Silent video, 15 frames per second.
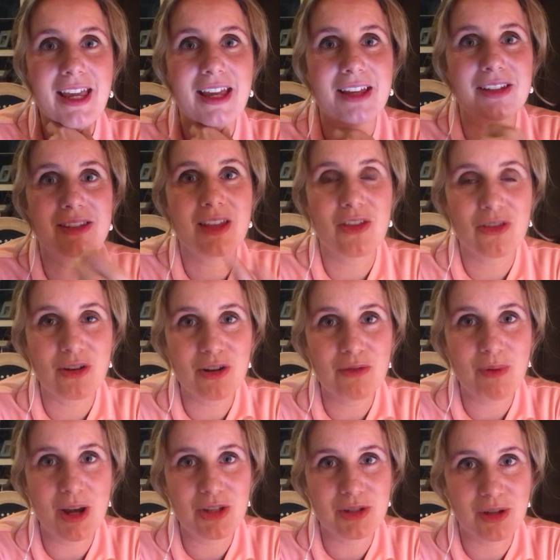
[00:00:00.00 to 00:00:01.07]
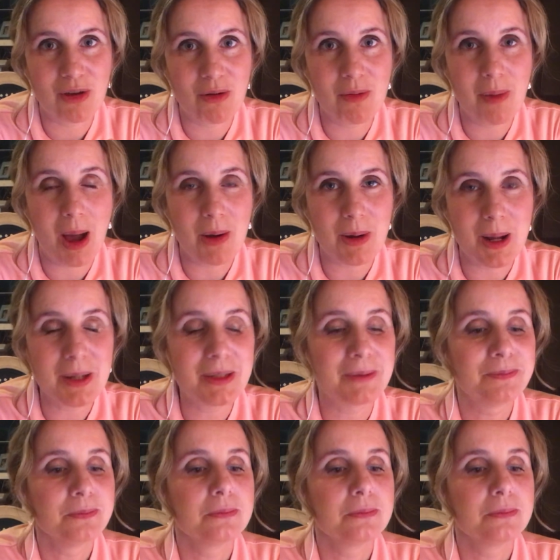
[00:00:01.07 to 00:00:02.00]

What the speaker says: is the third way to go about it.